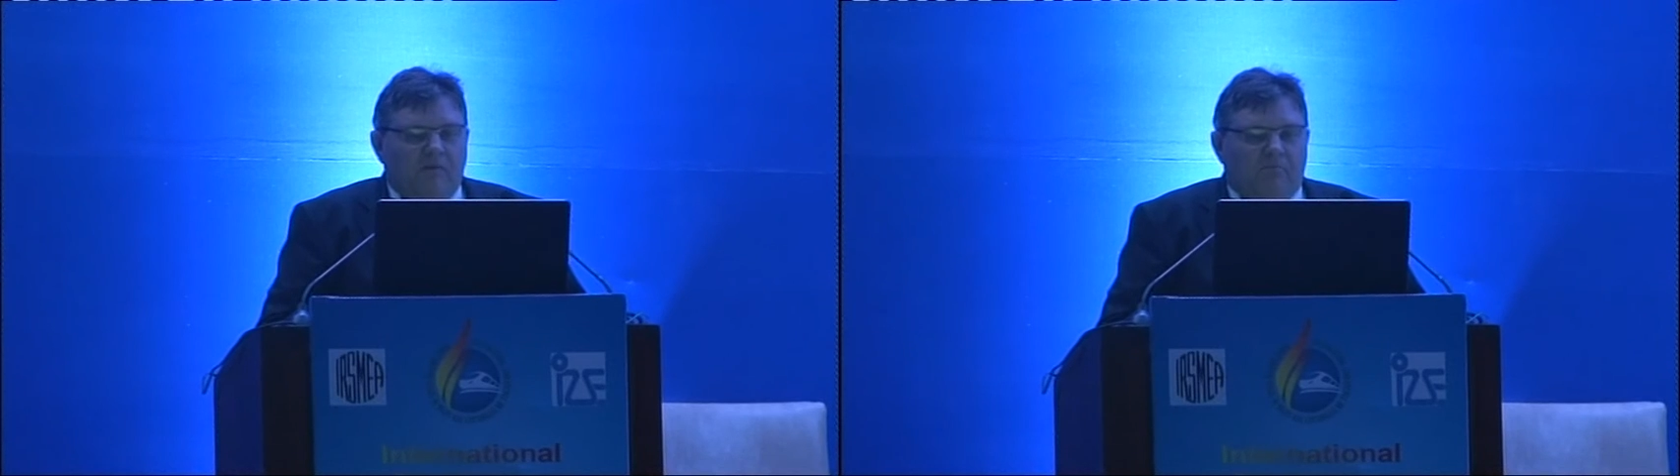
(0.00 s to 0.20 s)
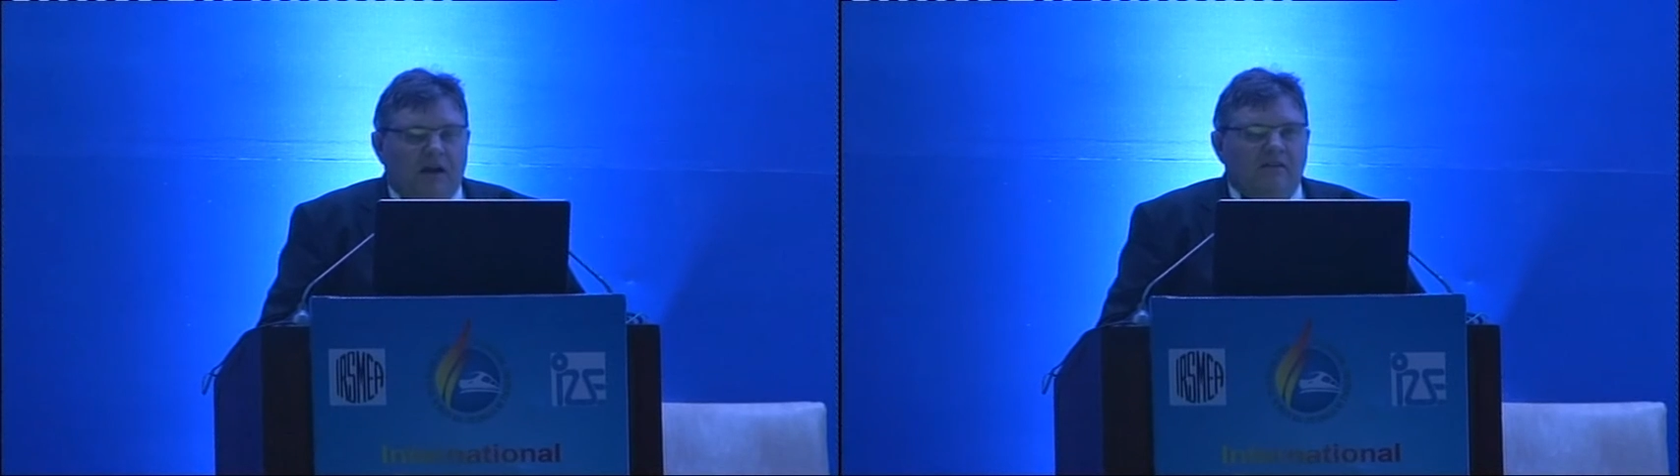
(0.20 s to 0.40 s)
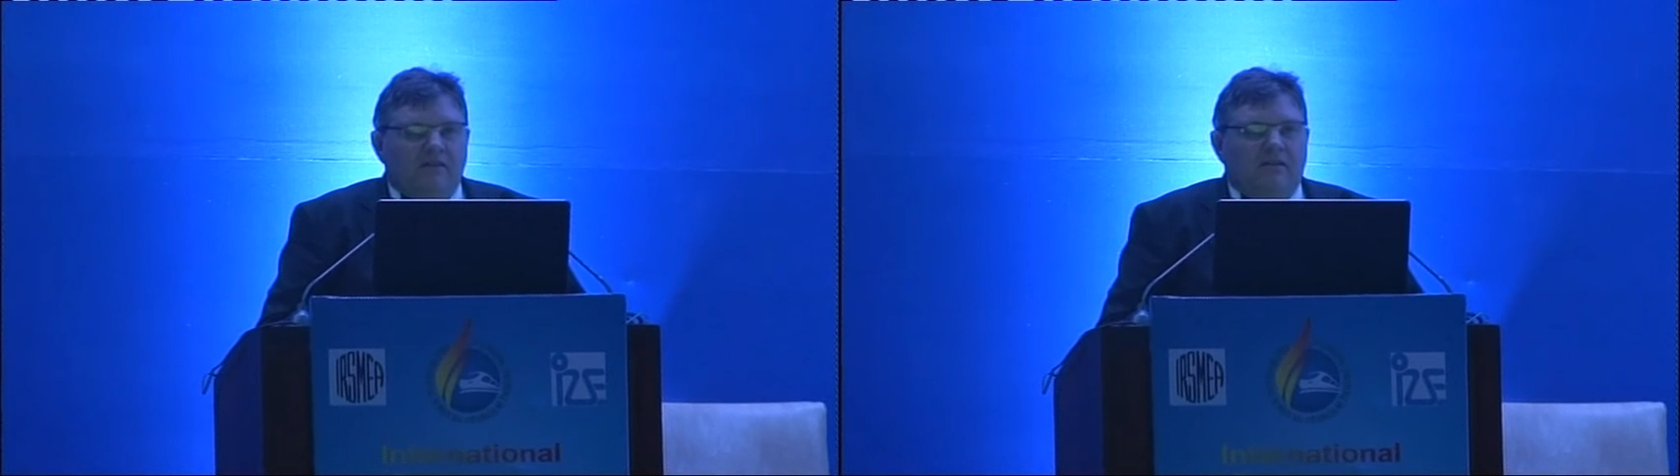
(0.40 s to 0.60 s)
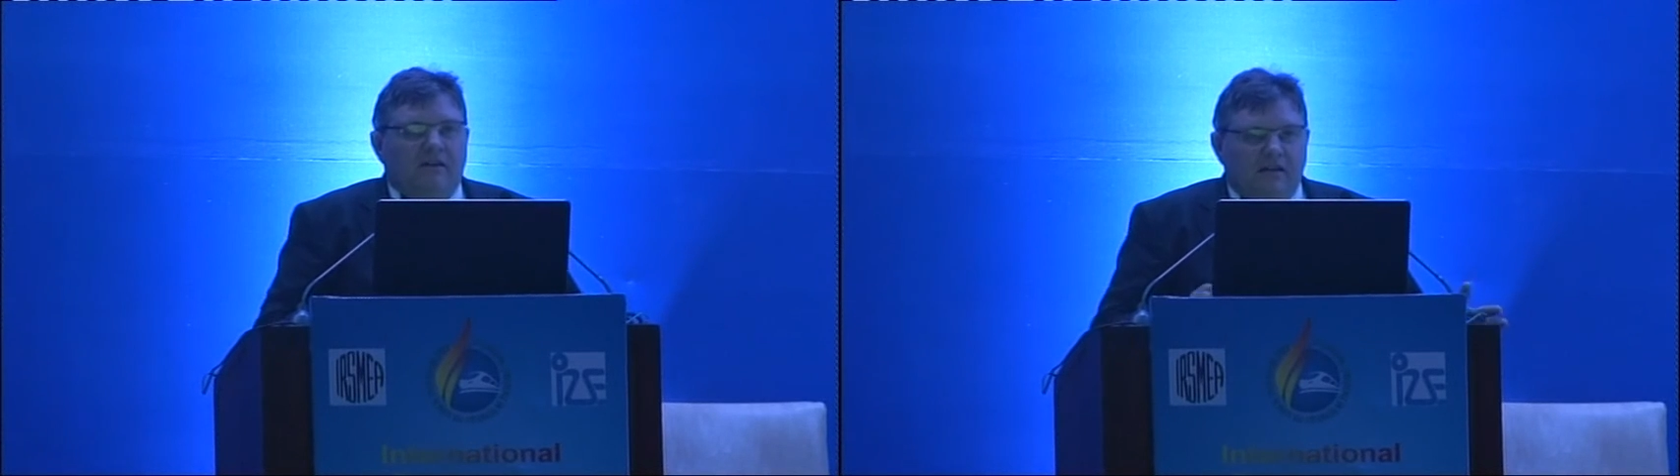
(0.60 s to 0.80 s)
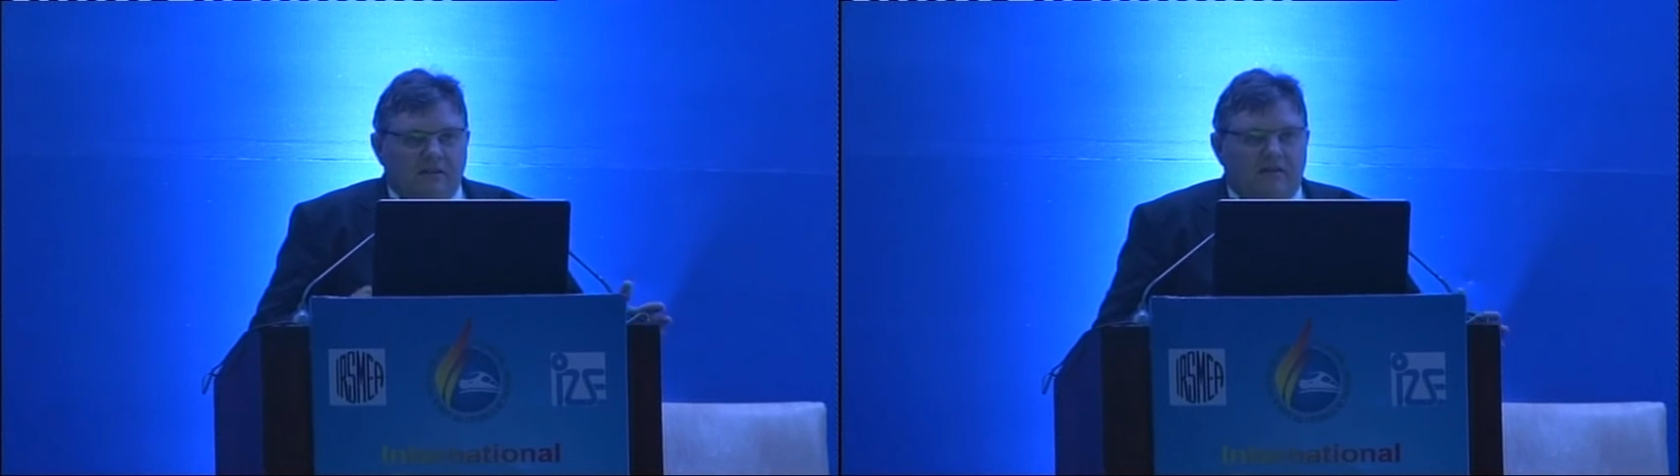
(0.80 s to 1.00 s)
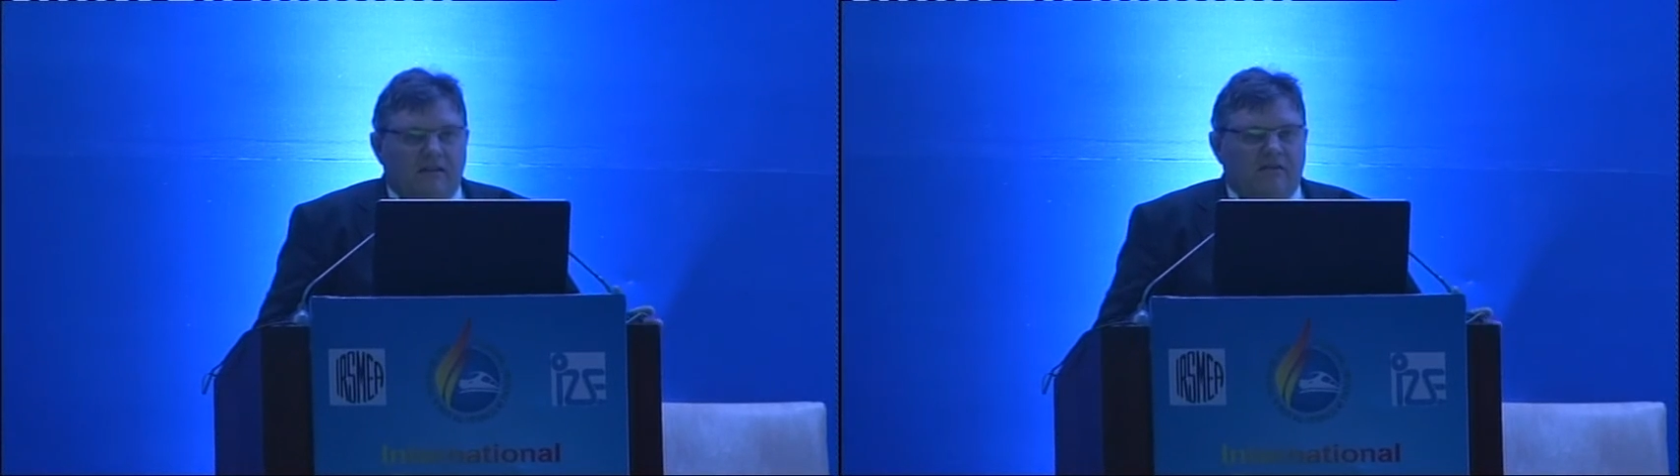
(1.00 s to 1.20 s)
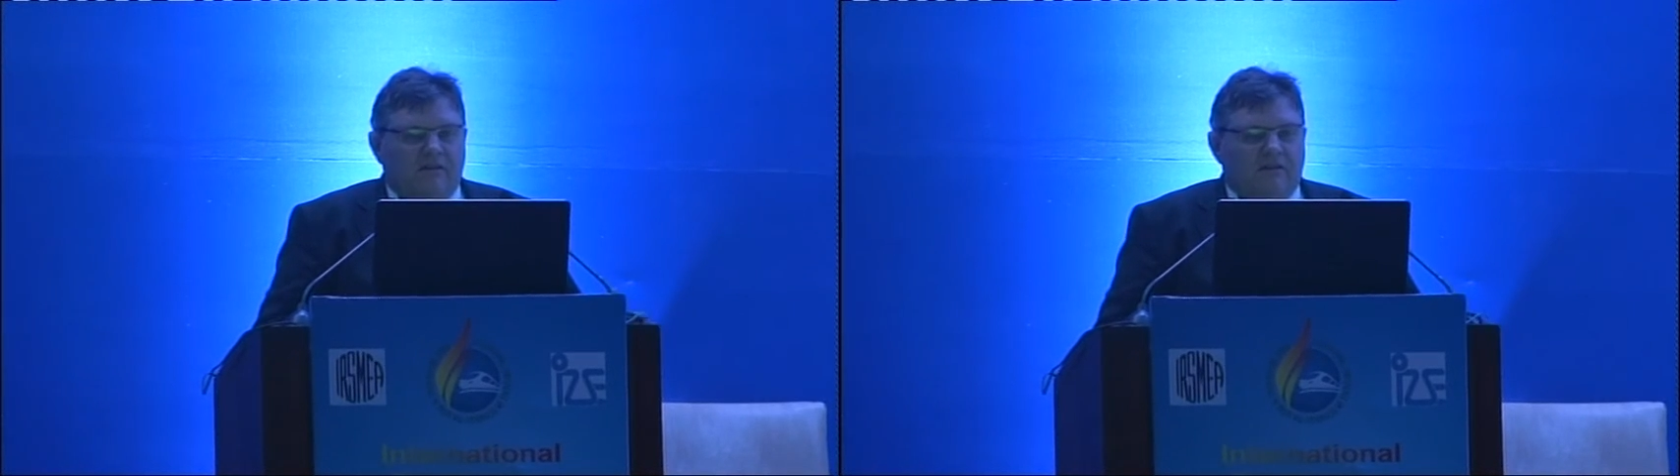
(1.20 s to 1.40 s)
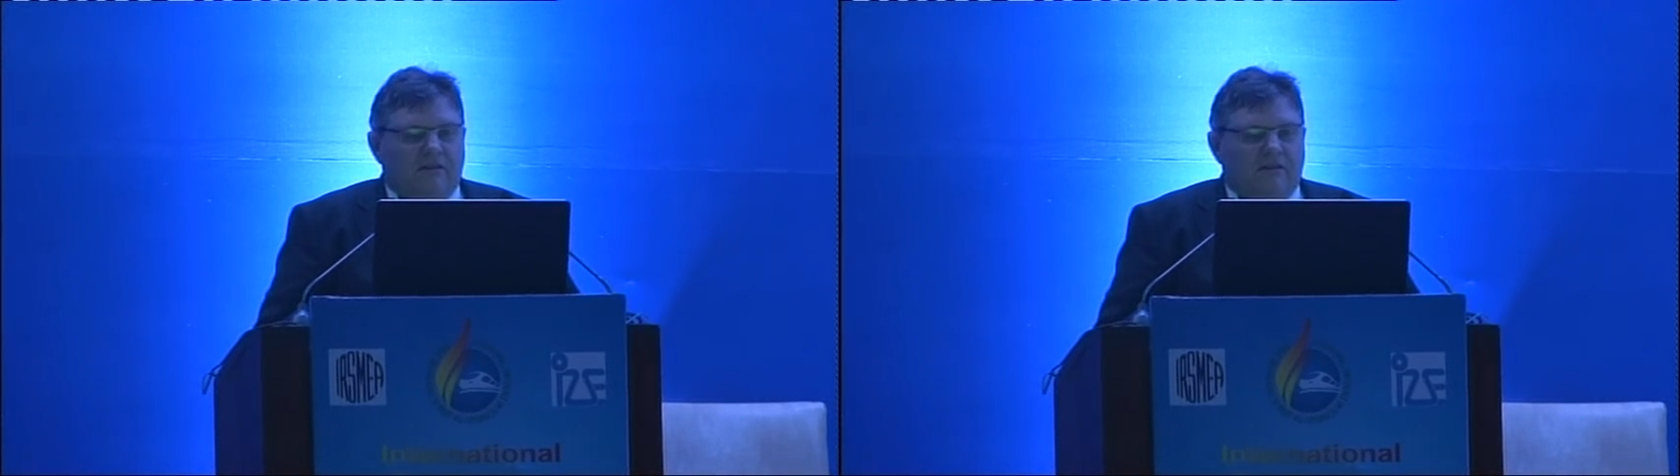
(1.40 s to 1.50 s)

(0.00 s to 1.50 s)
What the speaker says: but the